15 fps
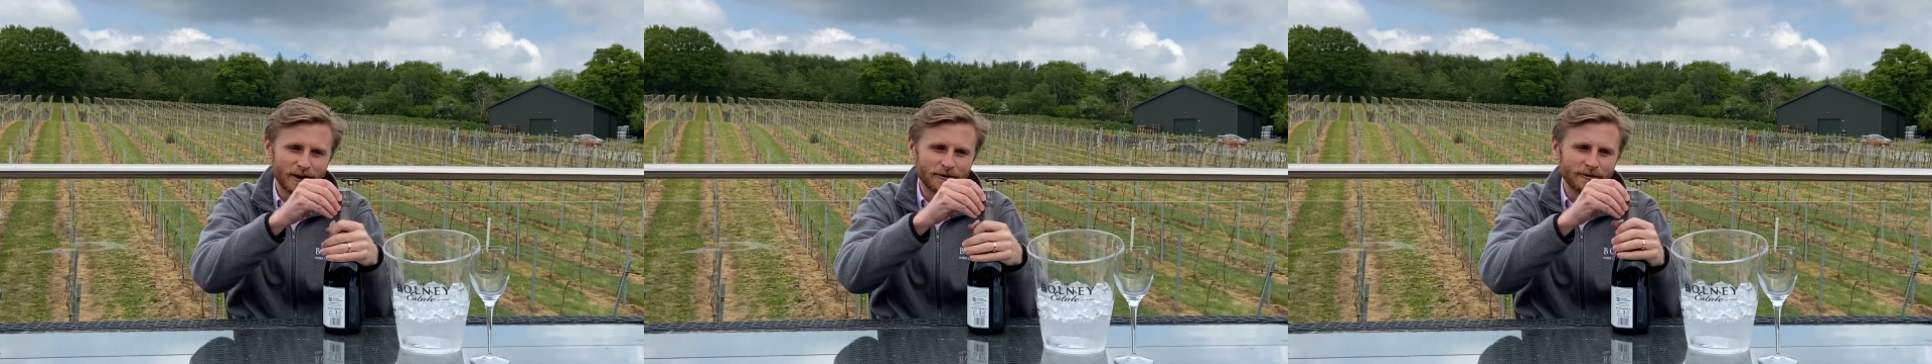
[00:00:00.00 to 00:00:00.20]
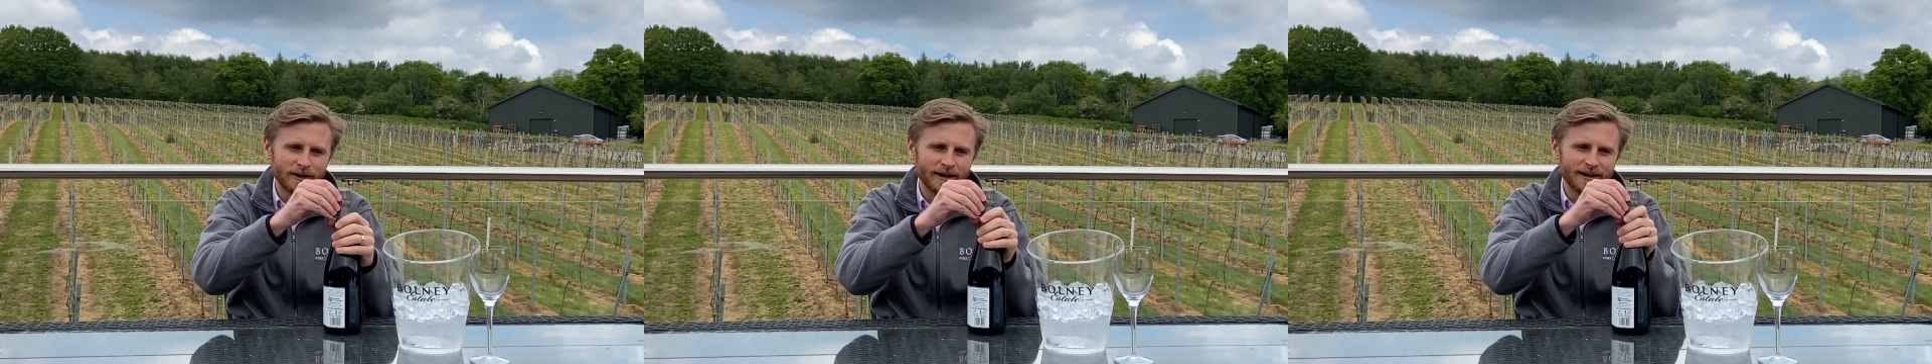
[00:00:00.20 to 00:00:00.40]

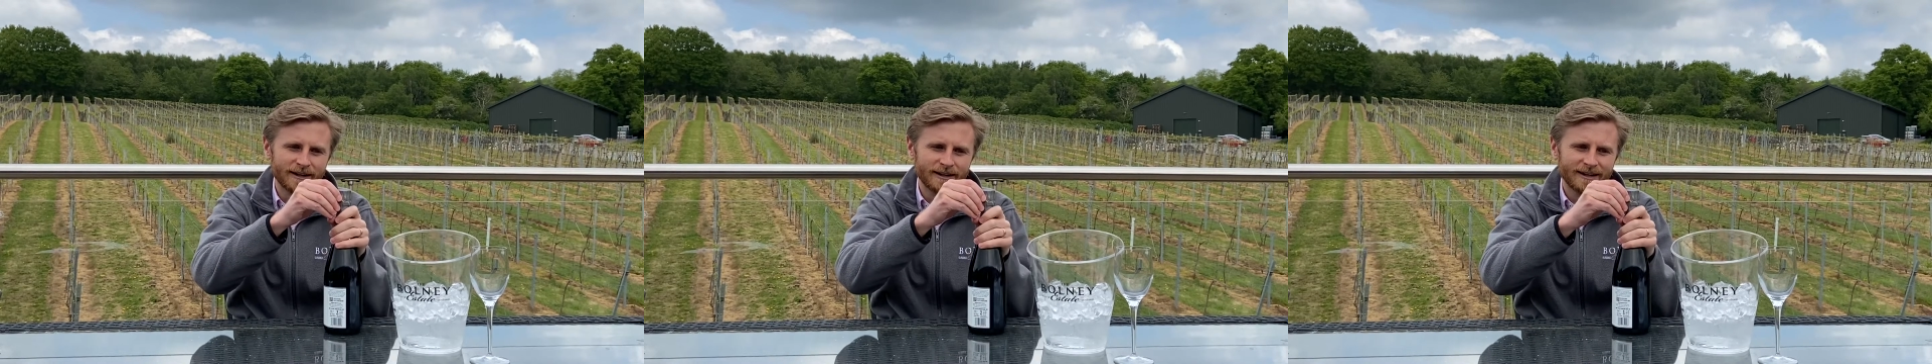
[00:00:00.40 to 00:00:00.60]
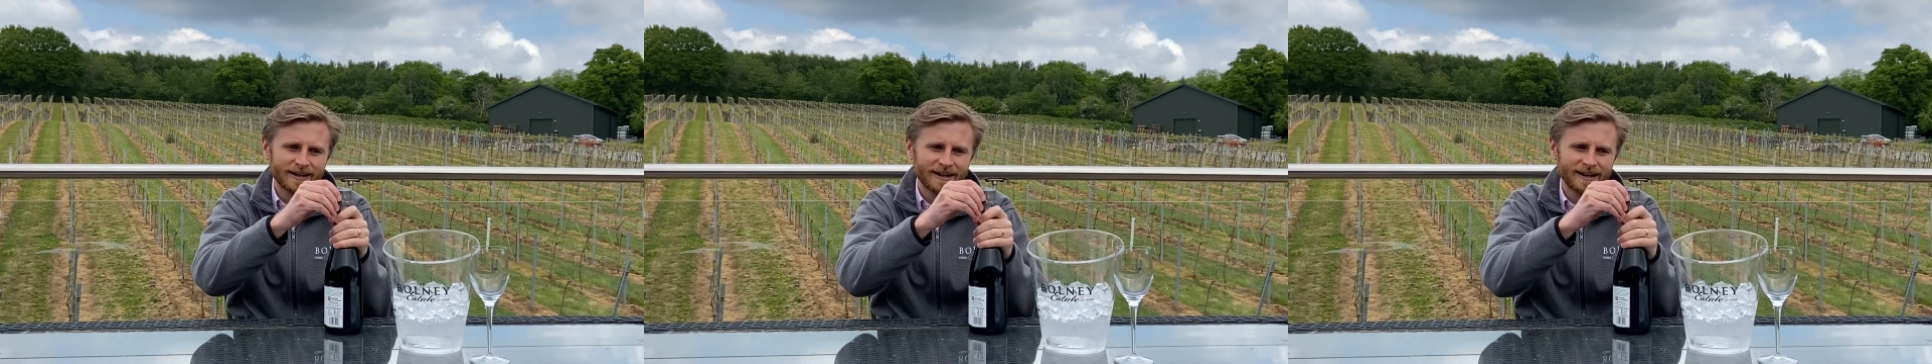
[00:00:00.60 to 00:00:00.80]
right
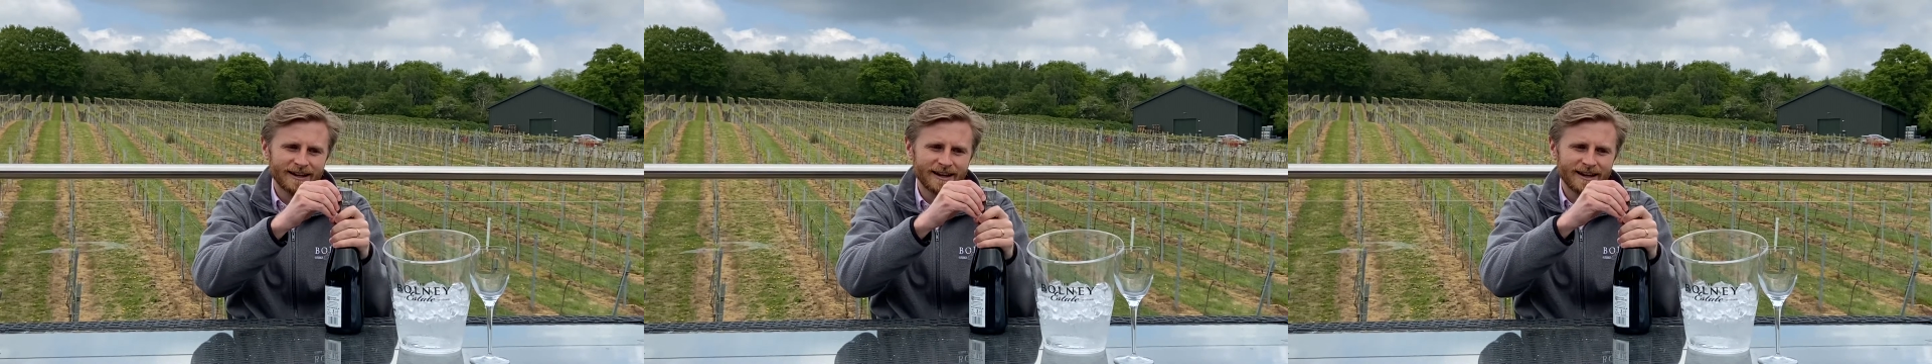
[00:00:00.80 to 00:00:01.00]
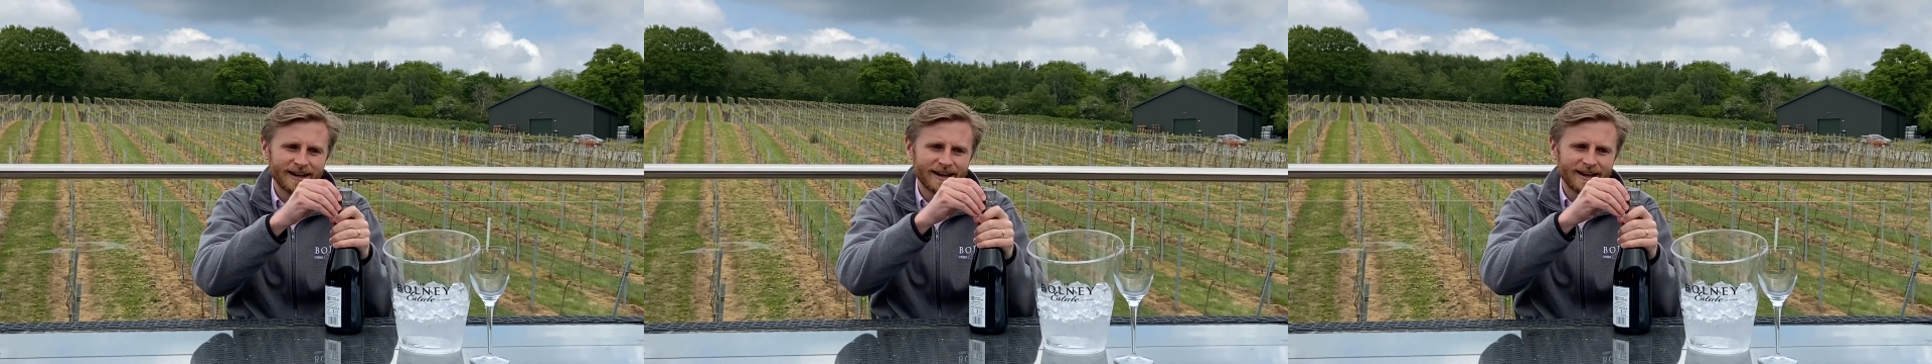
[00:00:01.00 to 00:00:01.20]

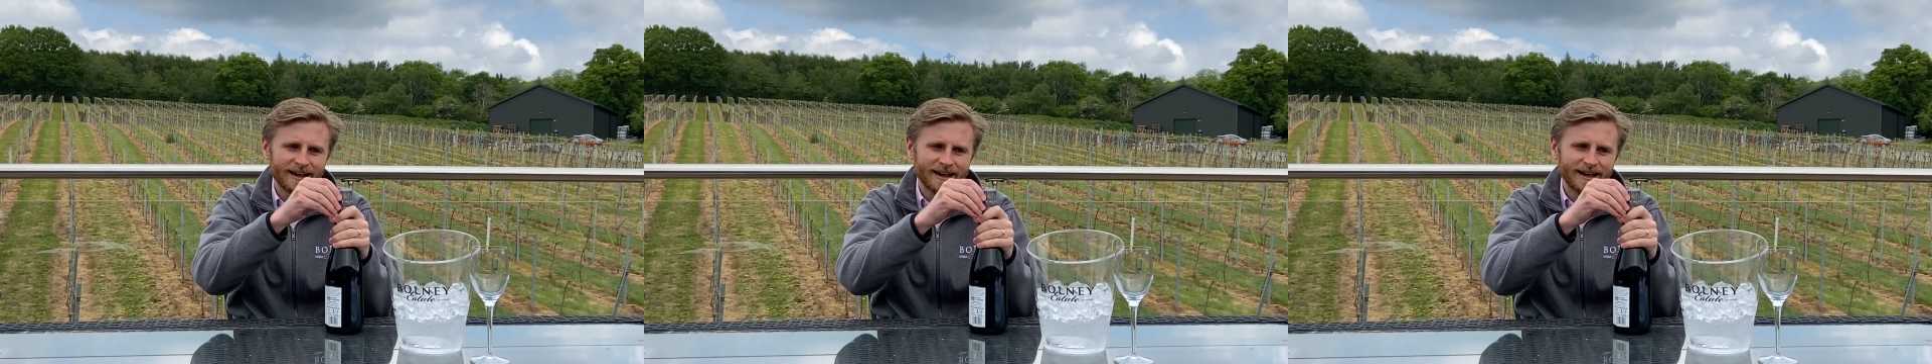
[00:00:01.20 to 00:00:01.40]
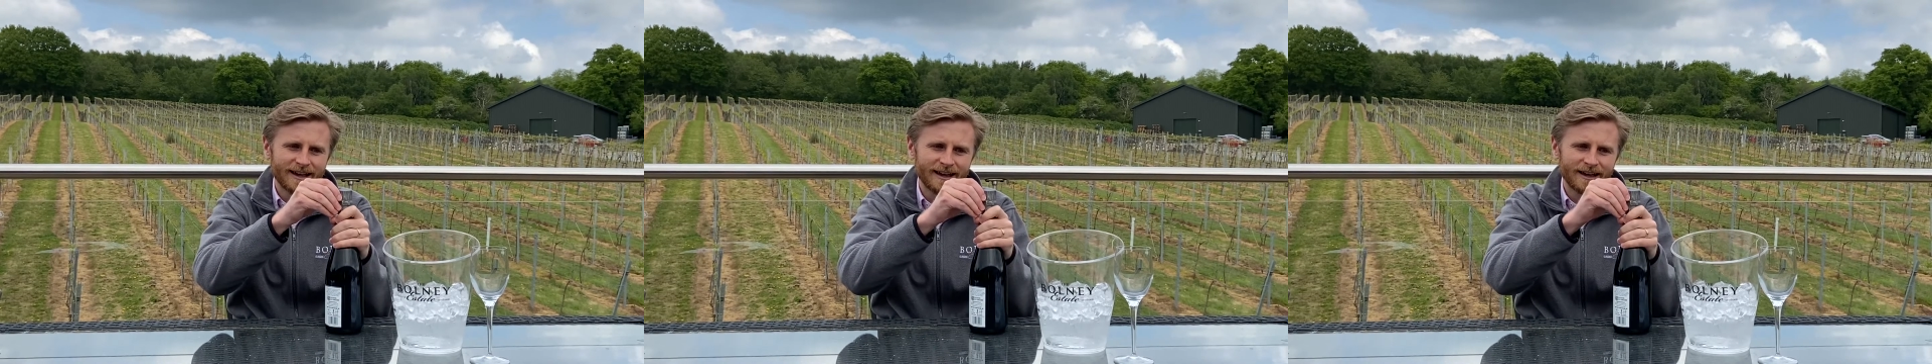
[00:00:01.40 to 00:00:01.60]

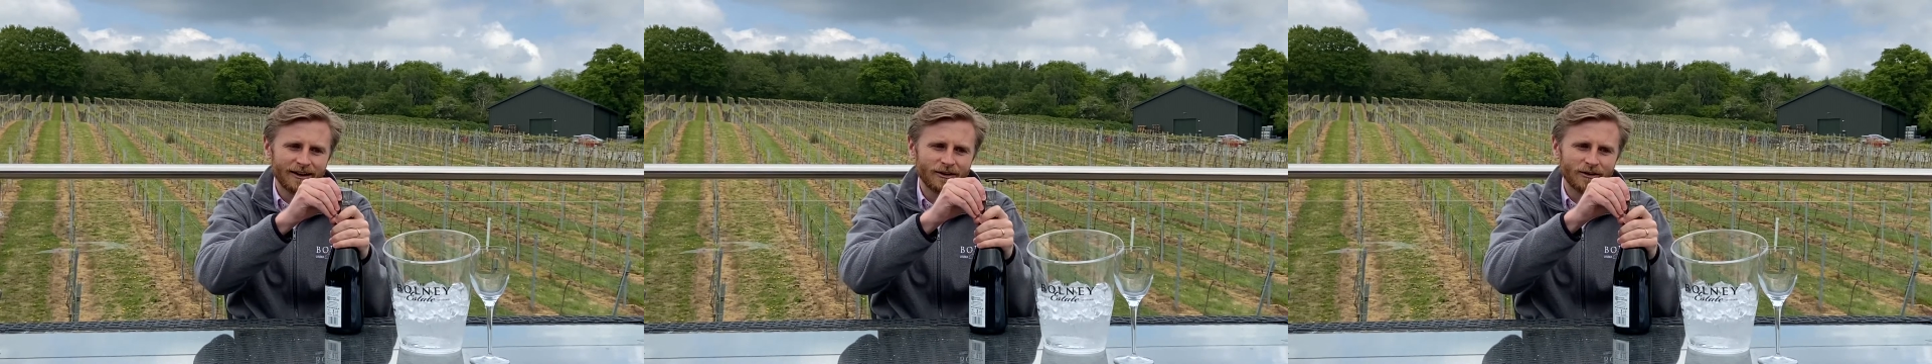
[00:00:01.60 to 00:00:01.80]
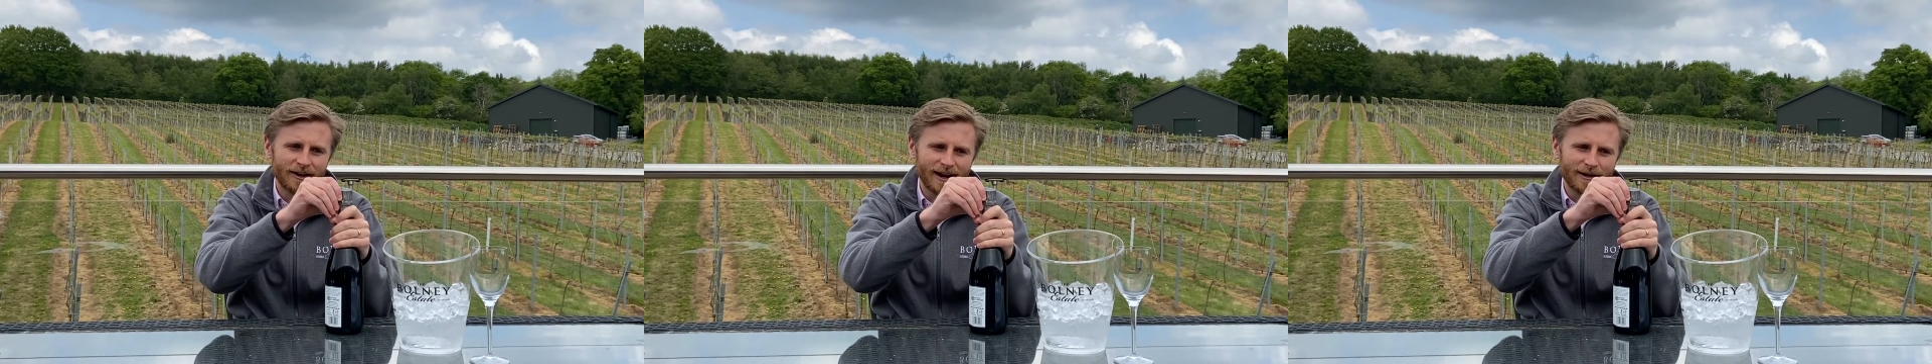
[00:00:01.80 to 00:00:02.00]

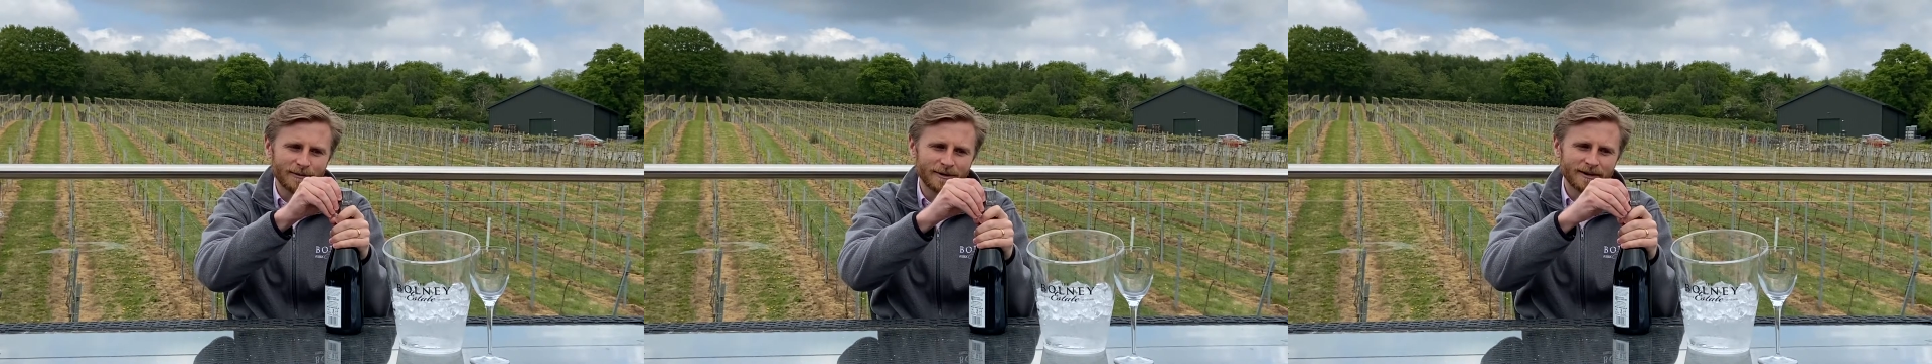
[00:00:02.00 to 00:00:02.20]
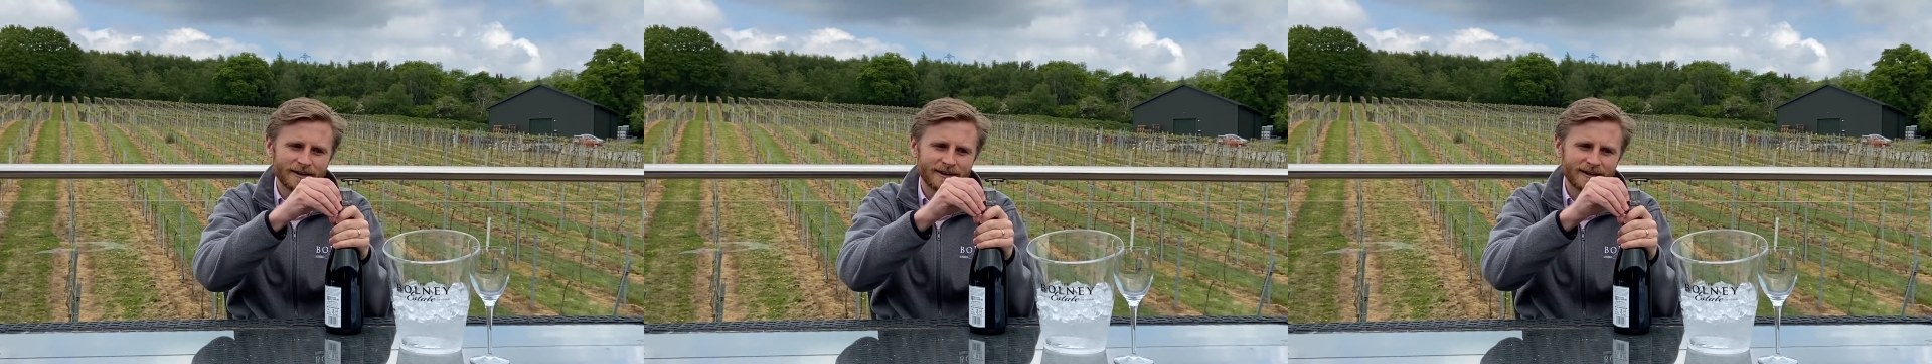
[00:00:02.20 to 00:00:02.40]
on
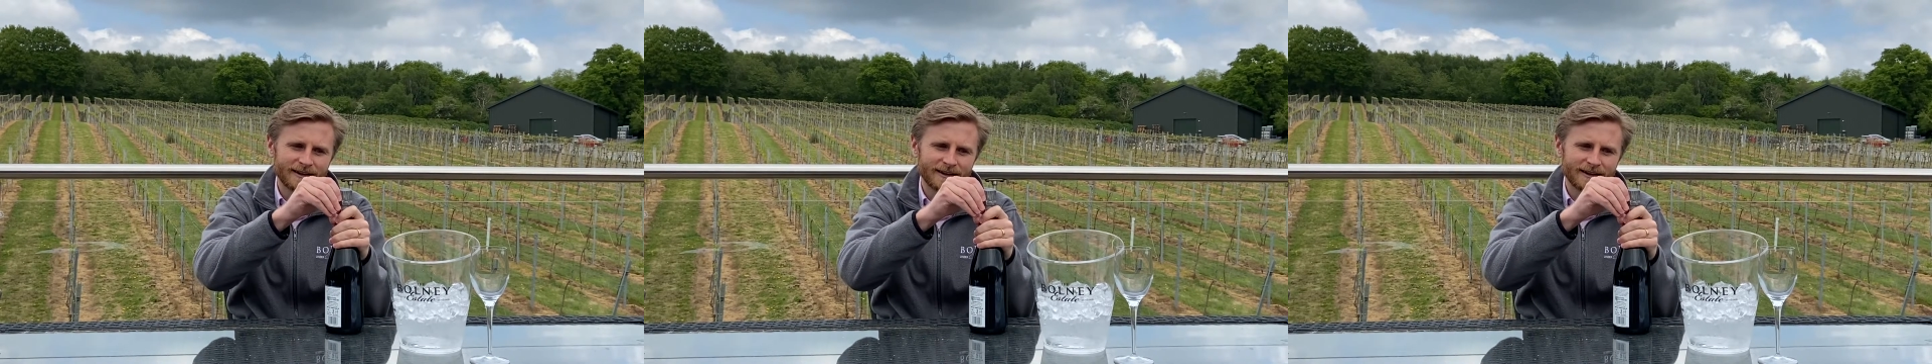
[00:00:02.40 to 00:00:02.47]
camera.